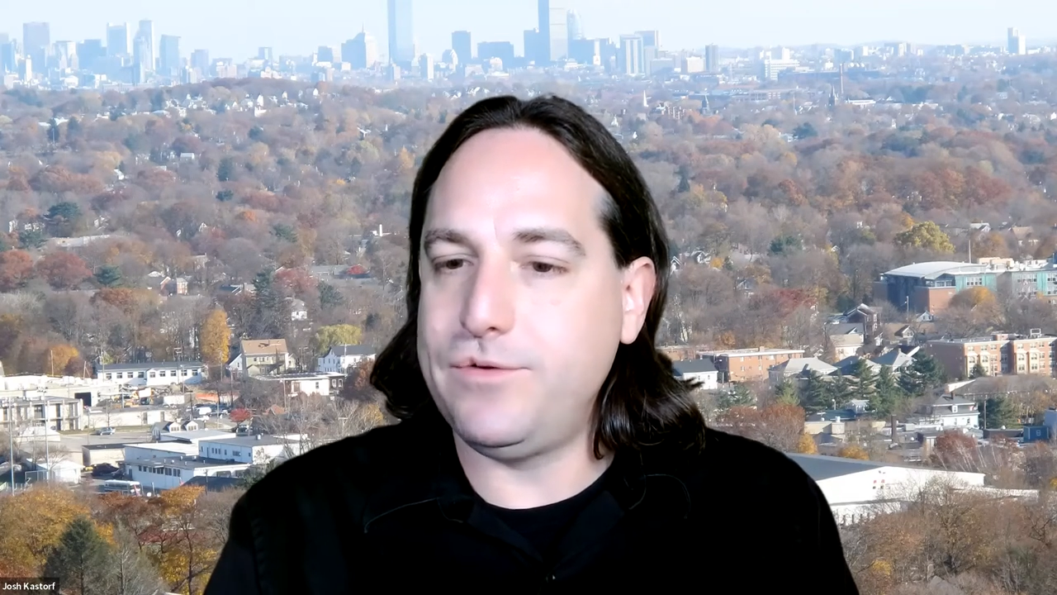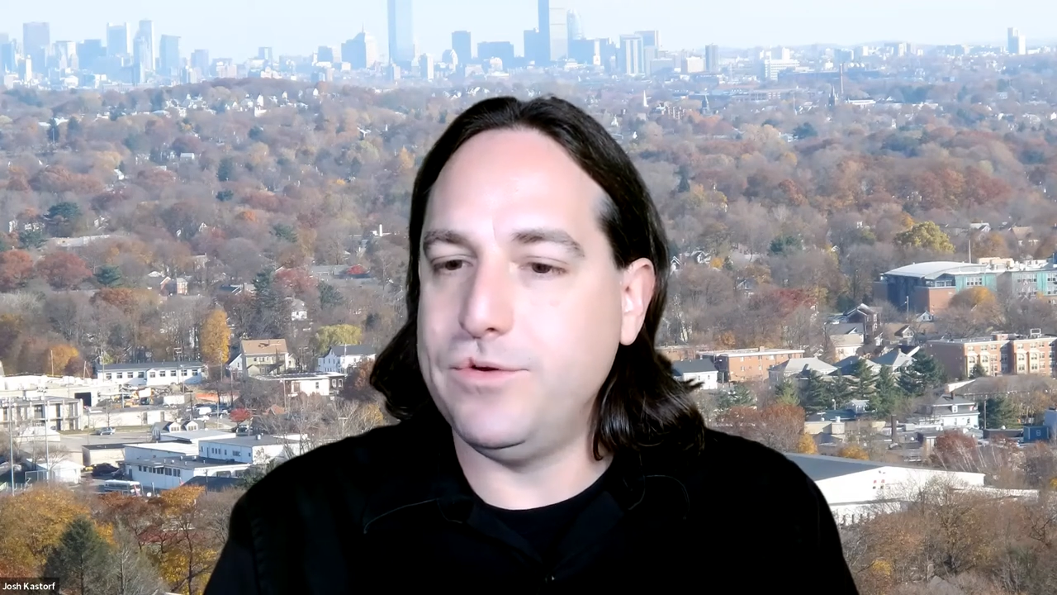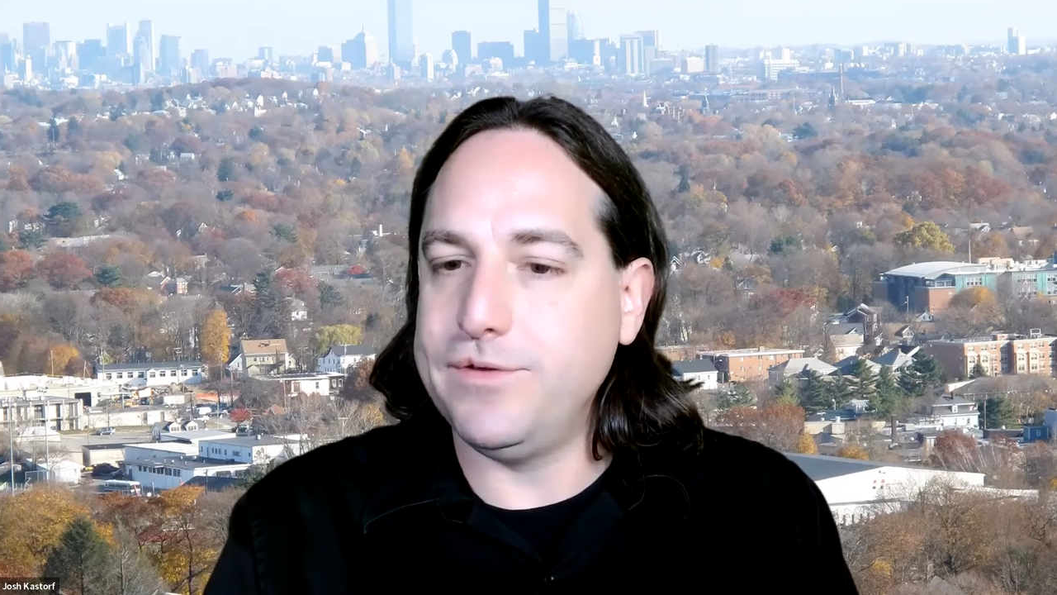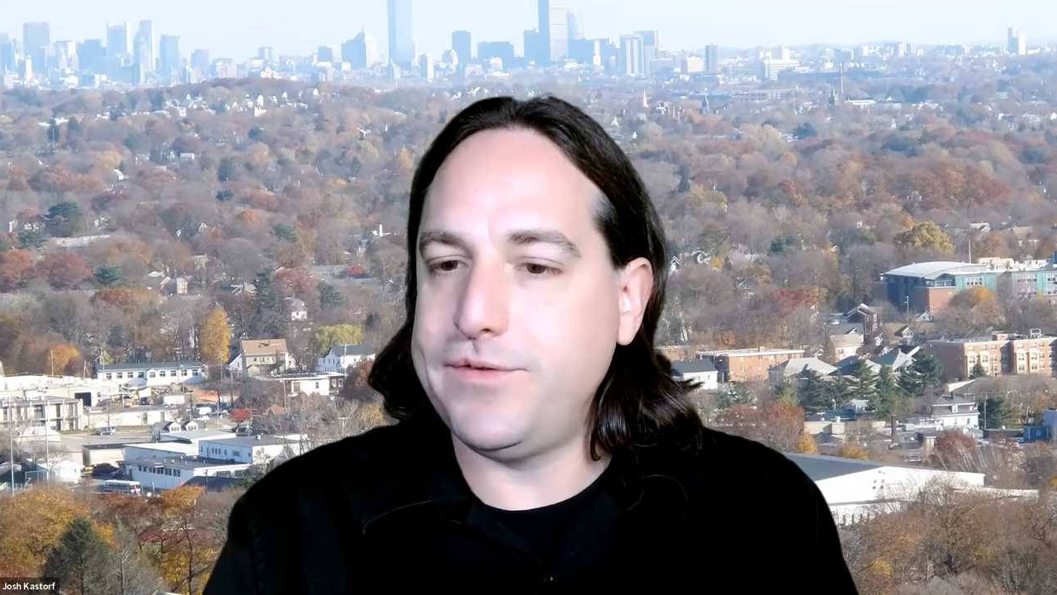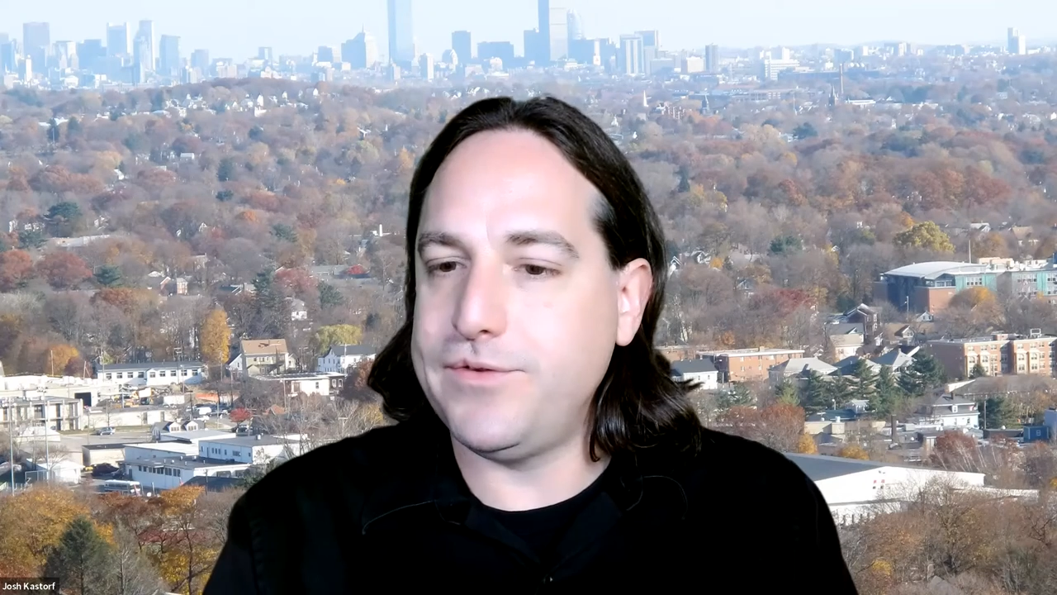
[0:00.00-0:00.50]

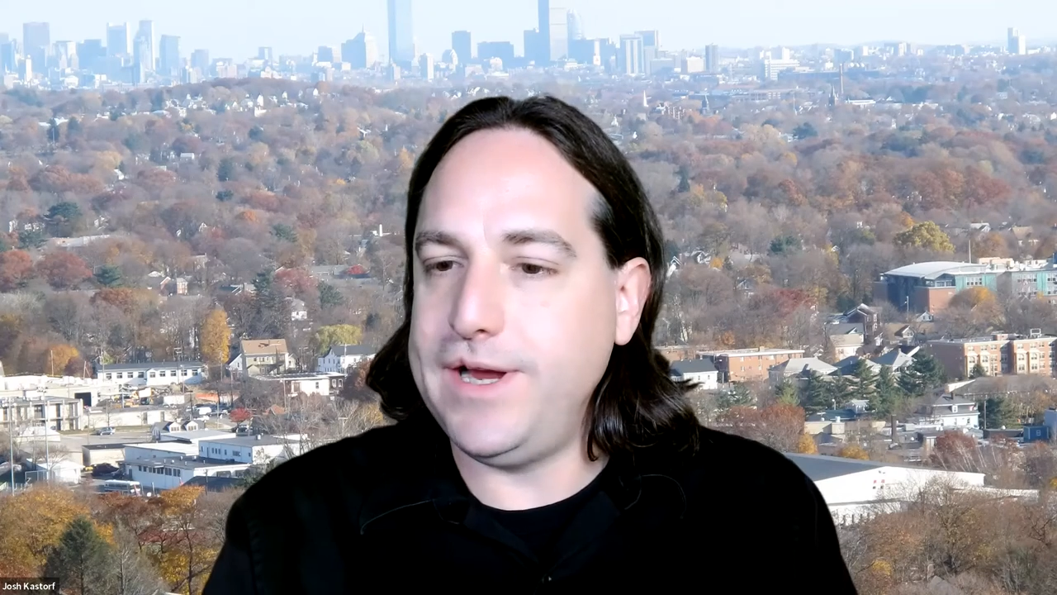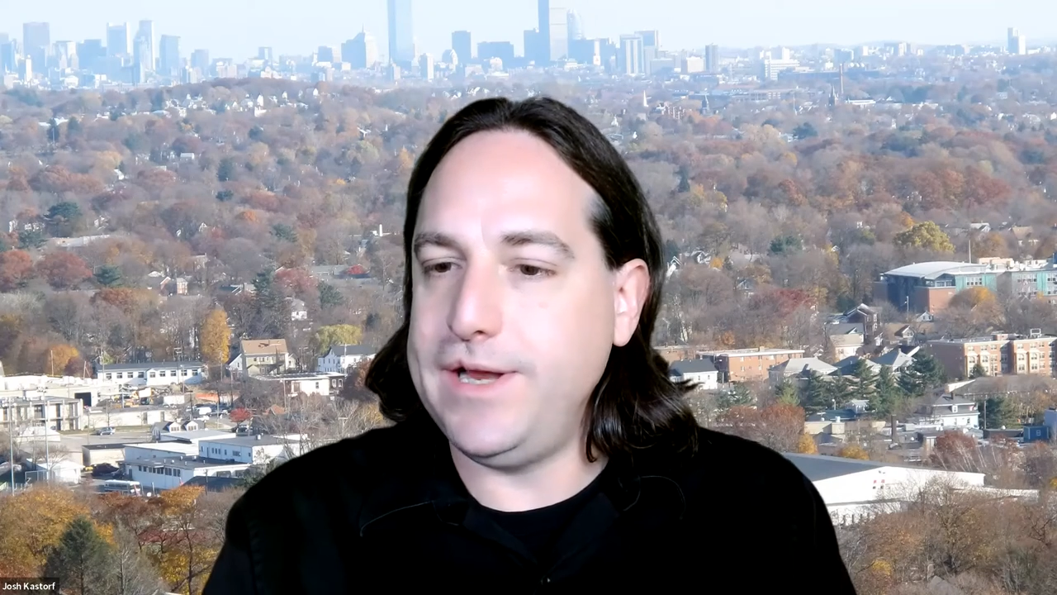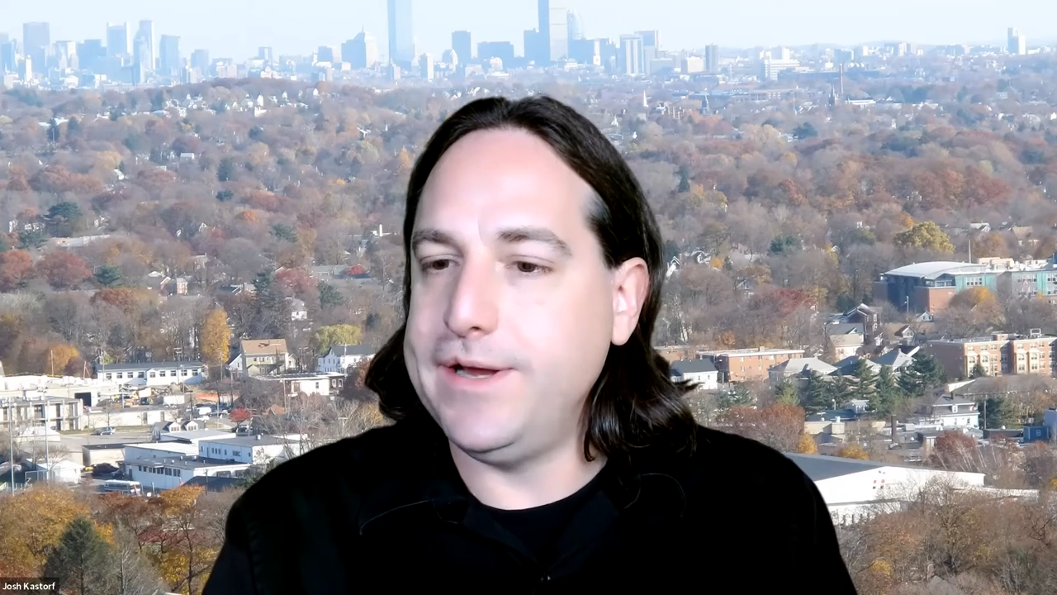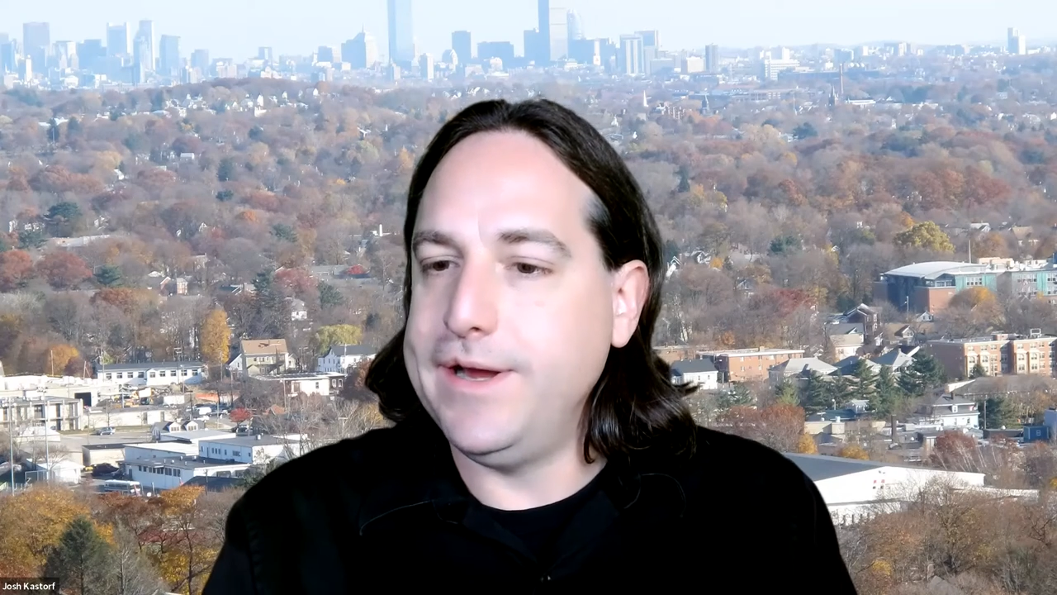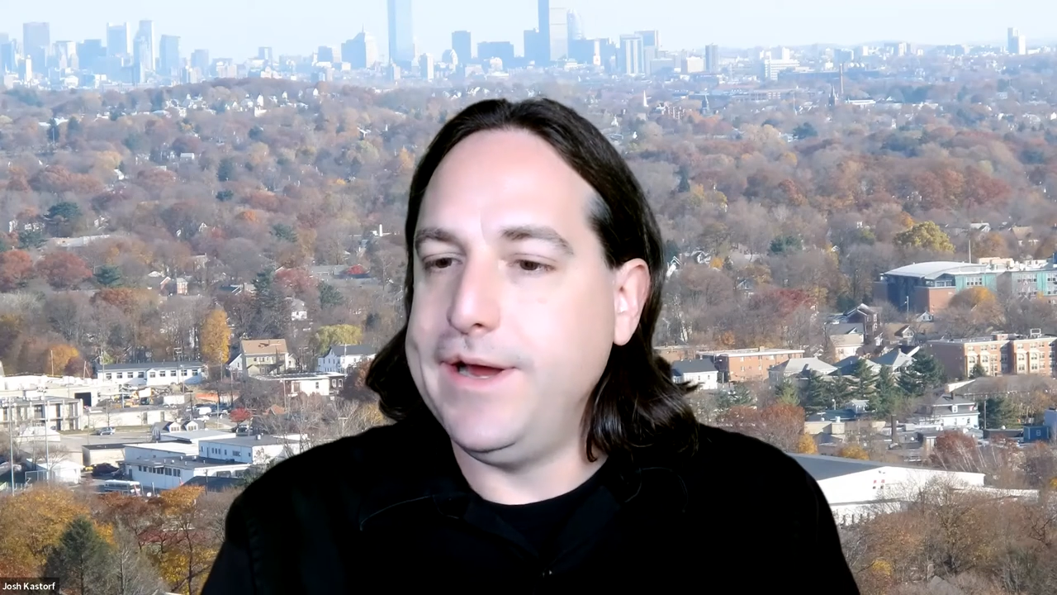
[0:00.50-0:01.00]
School
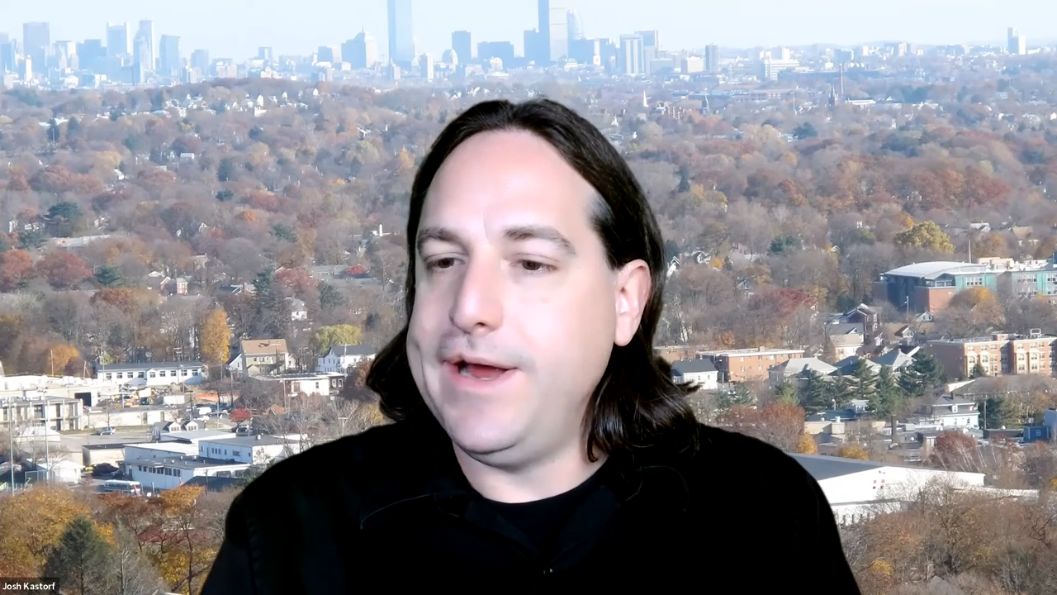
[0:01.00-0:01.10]
Street.